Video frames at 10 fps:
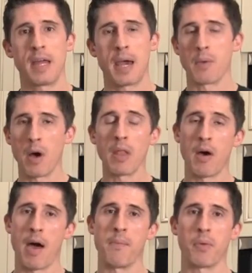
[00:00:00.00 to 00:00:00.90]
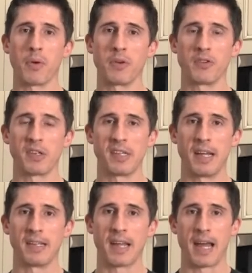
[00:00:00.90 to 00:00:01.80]
and we all know how important nutrition
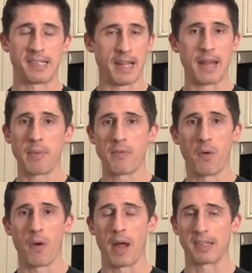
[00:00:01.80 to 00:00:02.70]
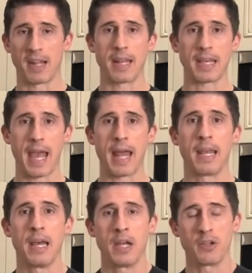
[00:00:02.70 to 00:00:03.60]
is. I say it before, I'll say it again.